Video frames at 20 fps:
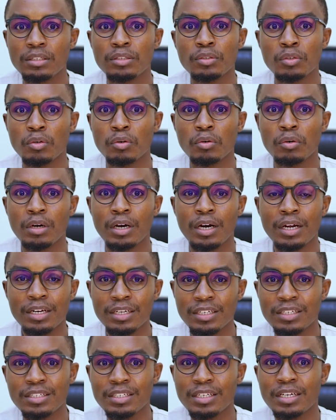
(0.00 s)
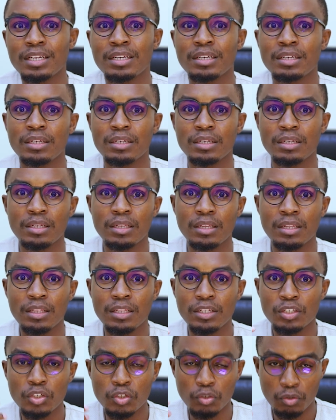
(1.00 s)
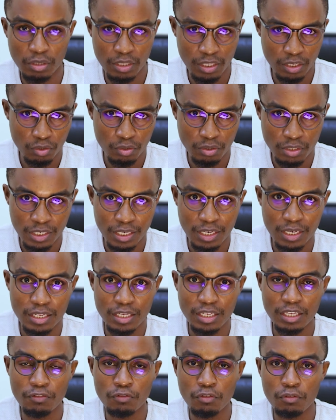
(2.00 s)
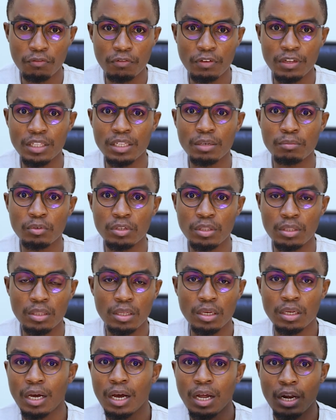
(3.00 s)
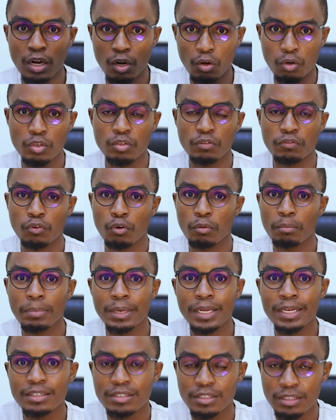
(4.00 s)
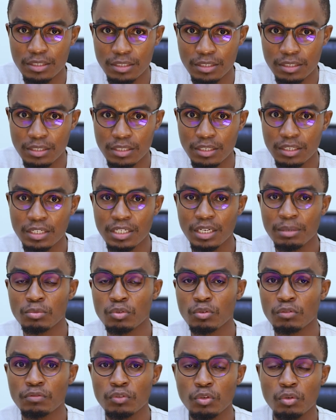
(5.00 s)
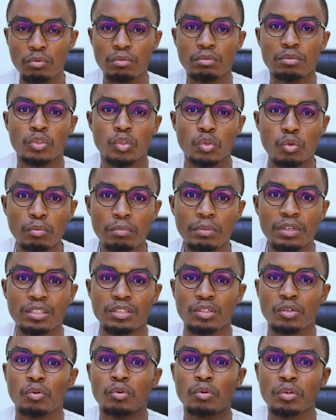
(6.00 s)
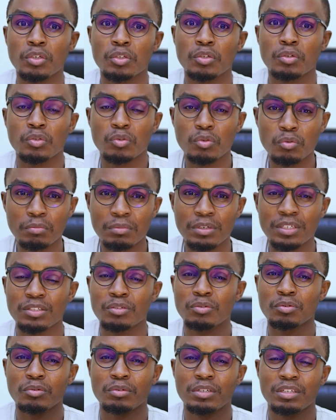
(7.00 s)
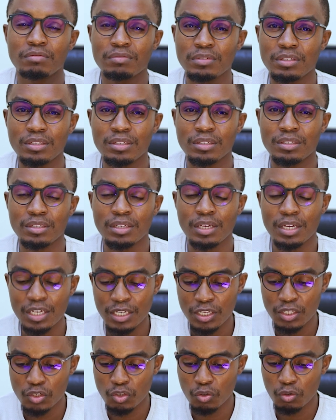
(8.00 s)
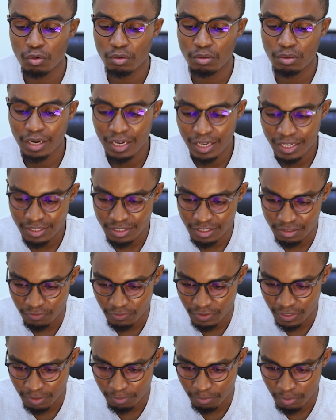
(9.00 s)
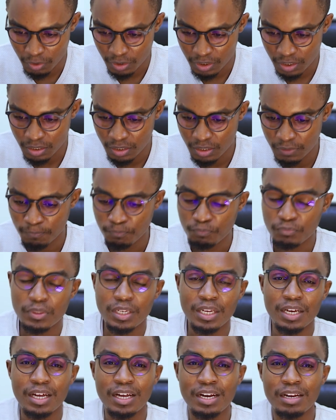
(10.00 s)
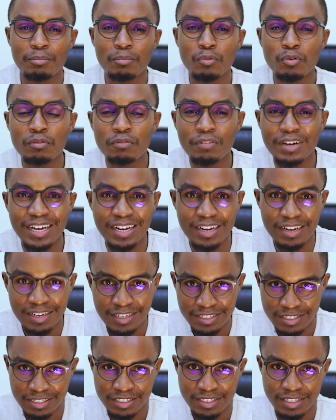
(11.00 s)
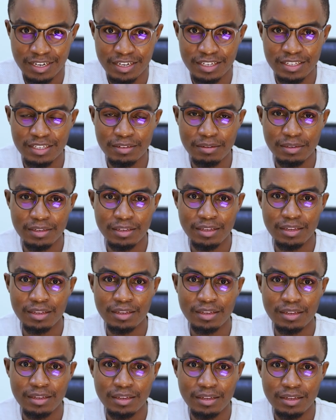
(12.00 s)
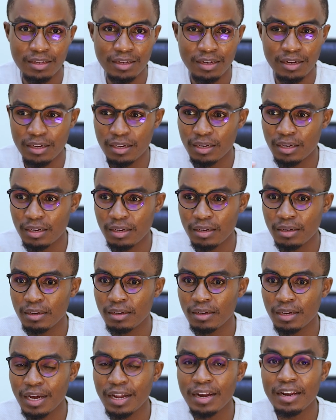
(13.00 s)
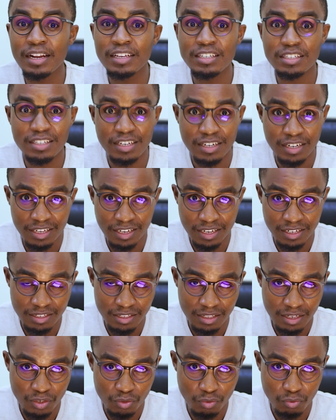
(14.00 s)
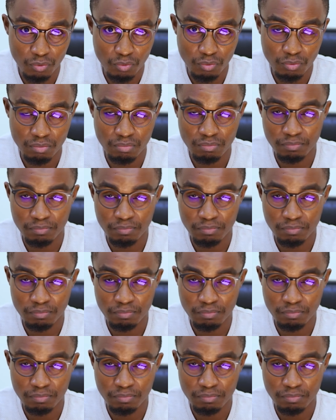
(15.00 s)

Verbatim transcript: you know, understand the story that you're telling if you fill them with a lot of complexities in terms of, you know, too much audio, too much, you know, everything. So less is very important. Remove unnecessary, uh, unnecessary edits that you,